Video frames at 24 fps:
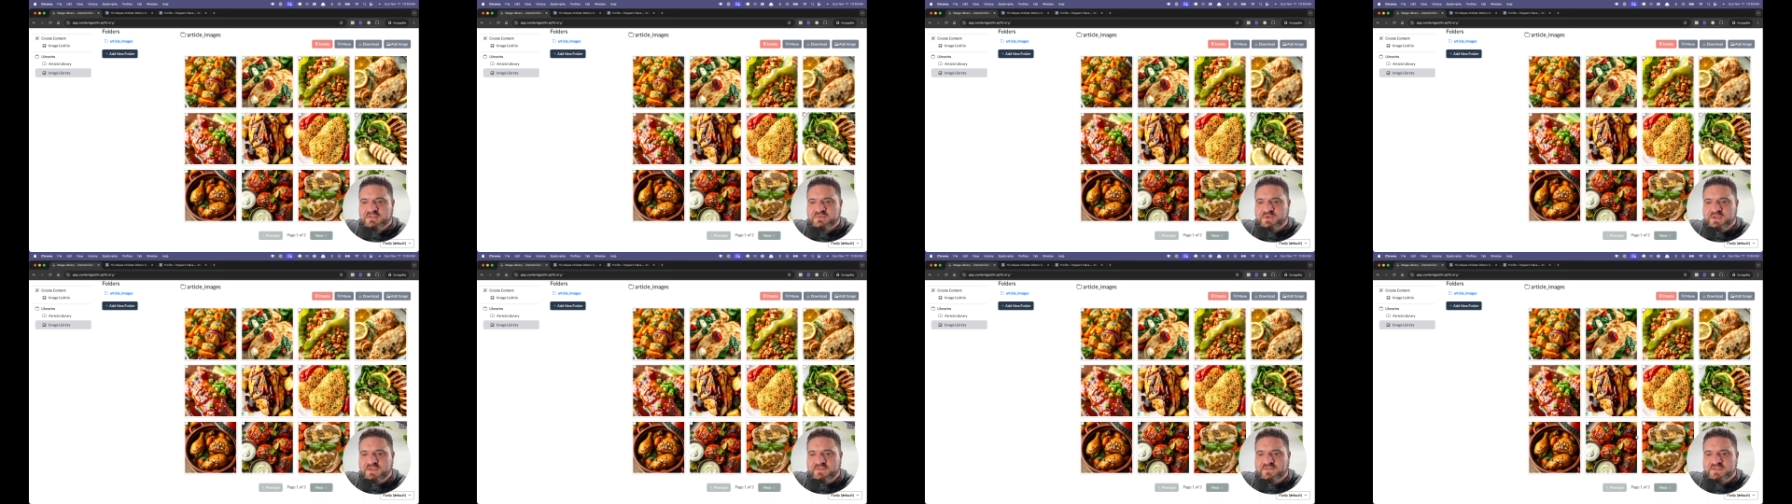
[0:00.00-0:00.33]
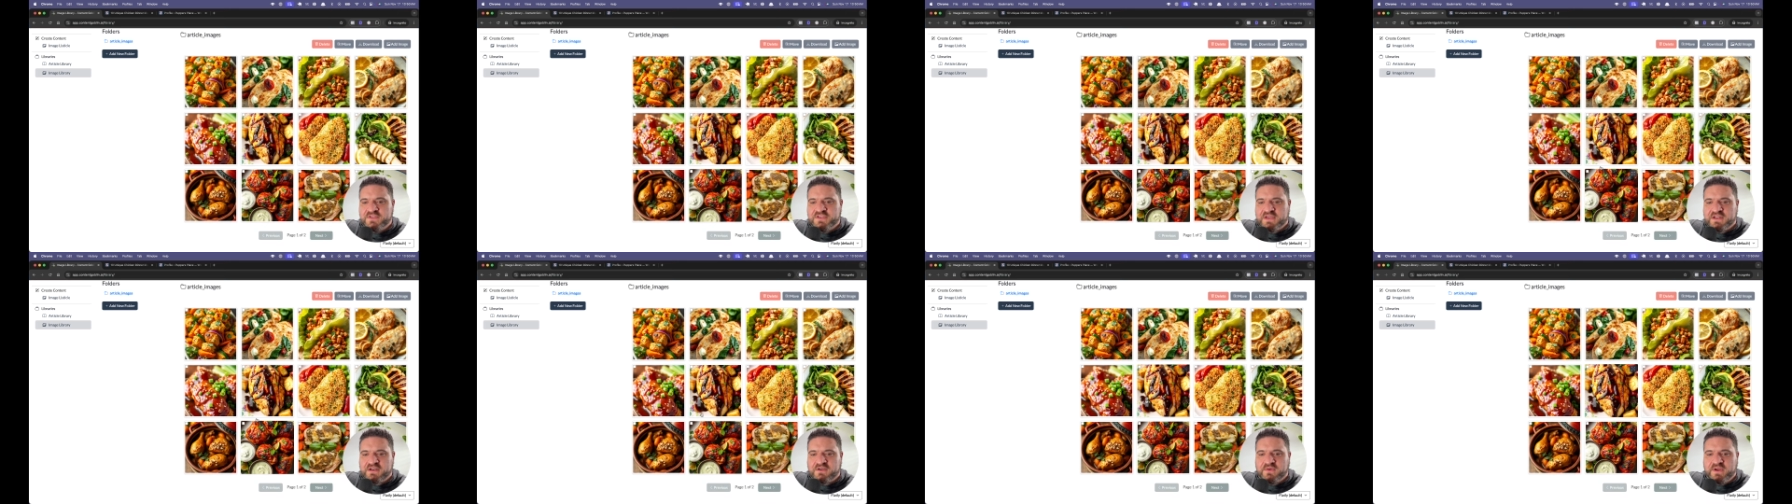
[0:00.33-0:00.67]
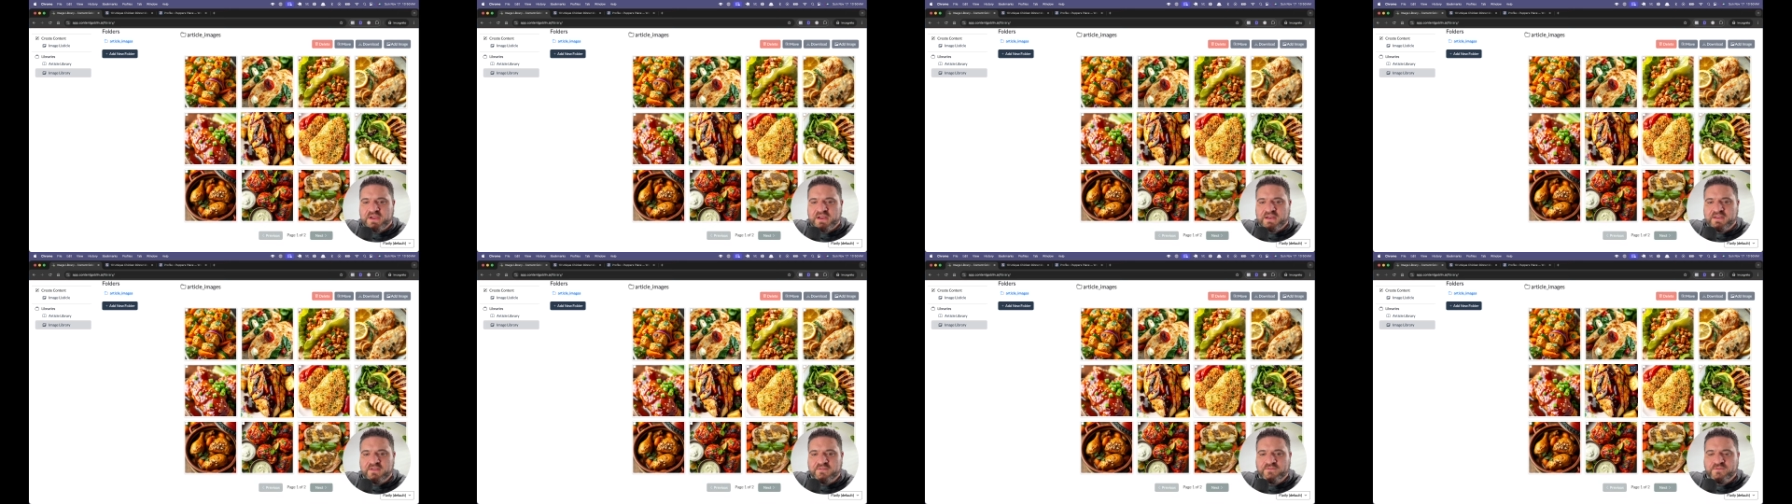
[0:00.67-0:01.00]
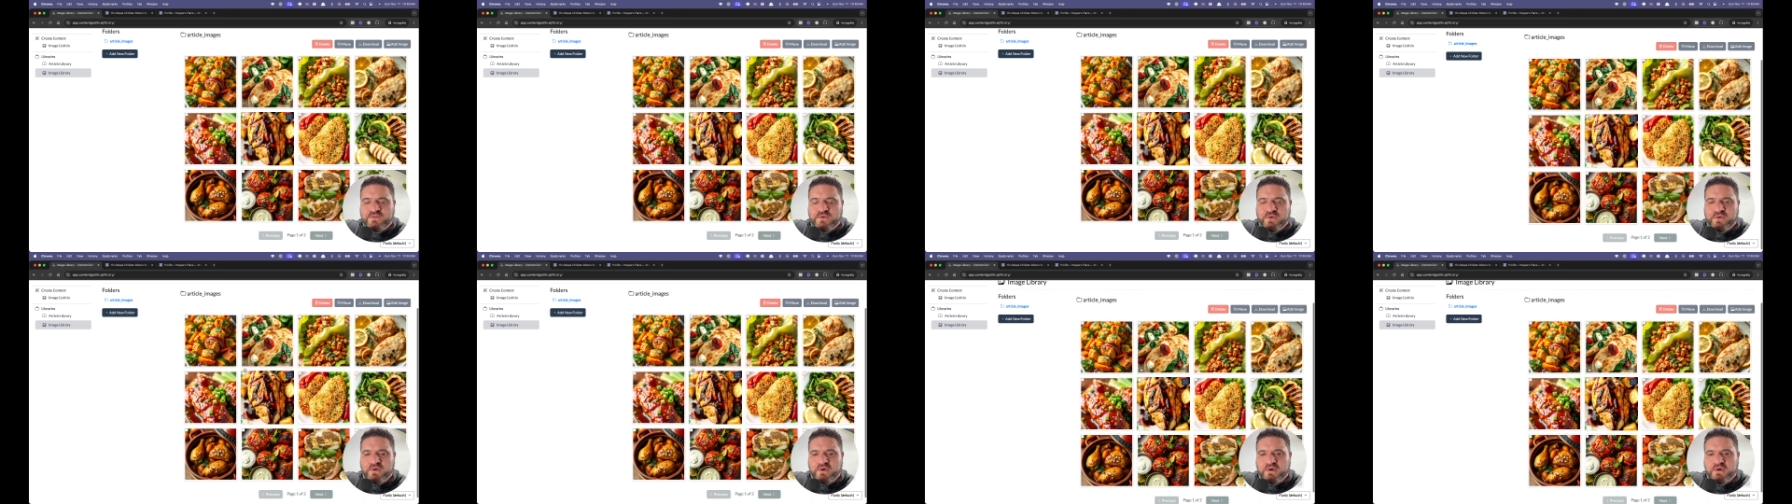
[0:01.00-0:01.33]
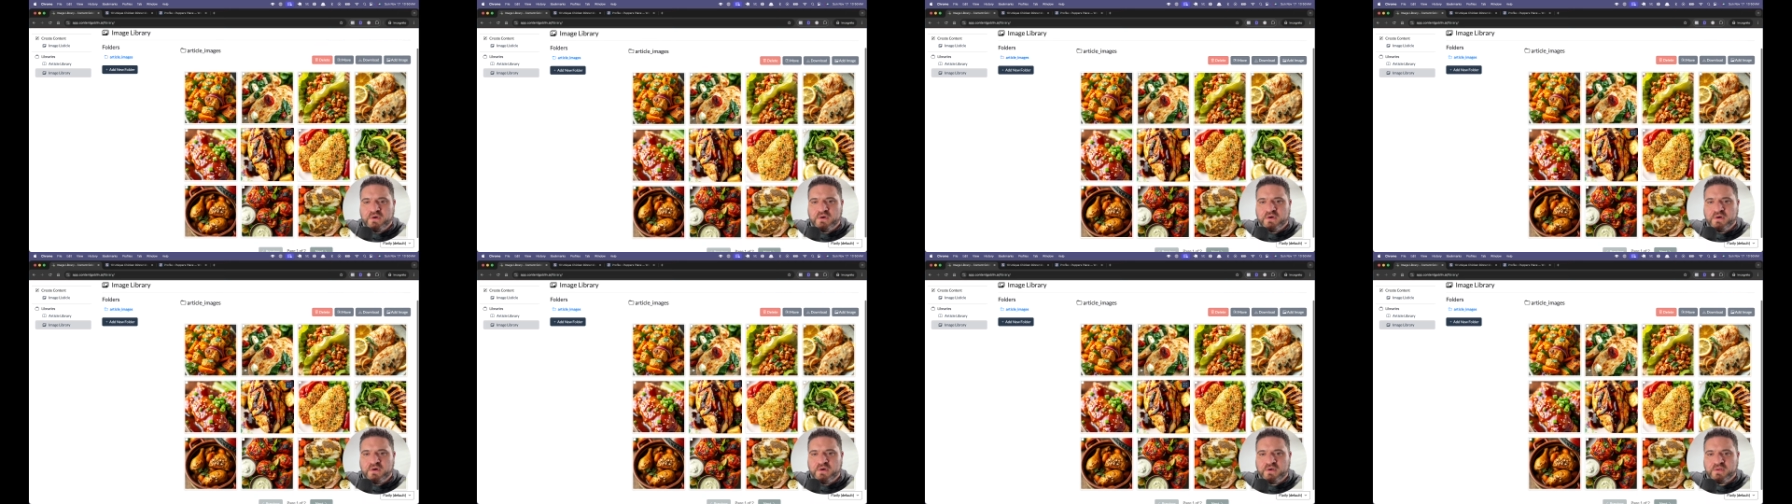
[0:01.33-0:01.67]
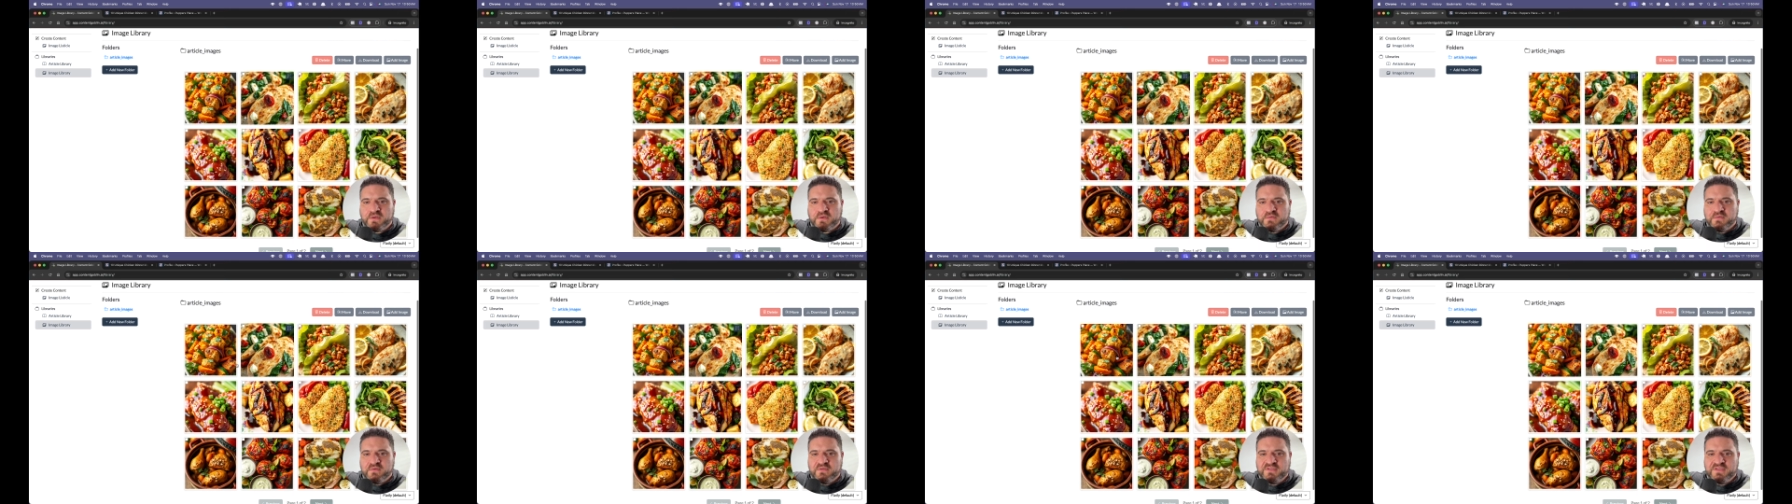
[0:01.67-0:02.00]
we've generated for our
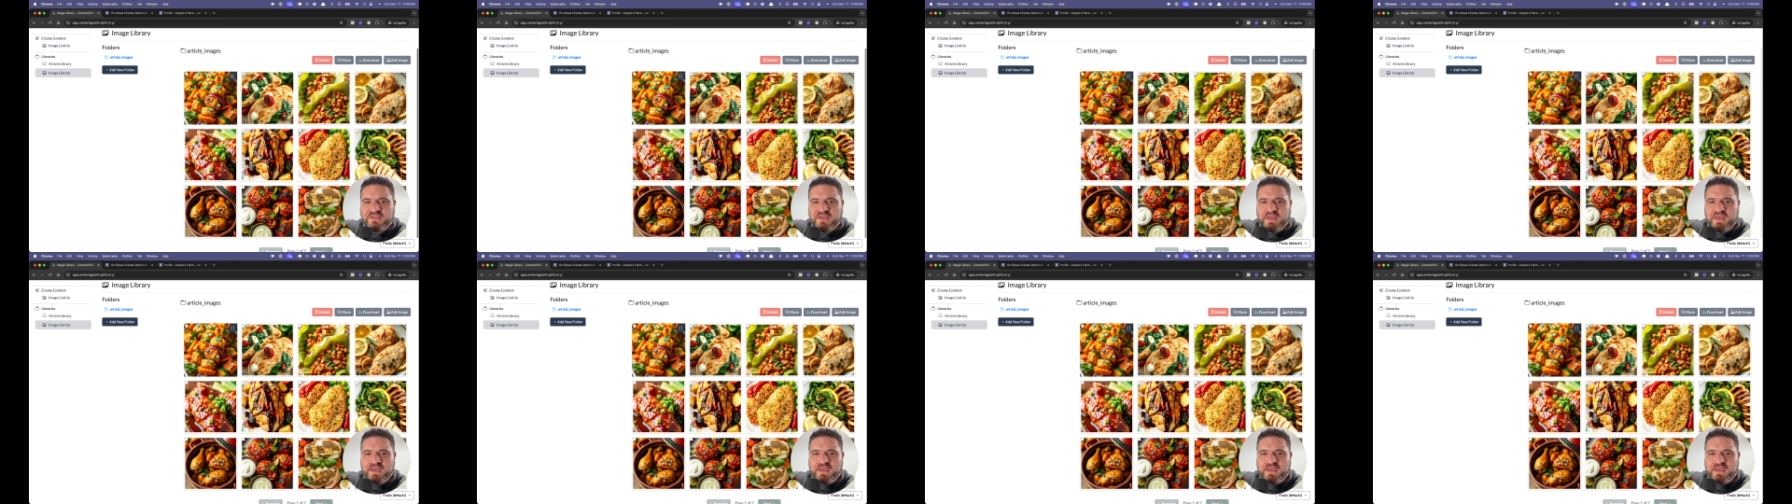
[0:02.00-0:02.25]
articles.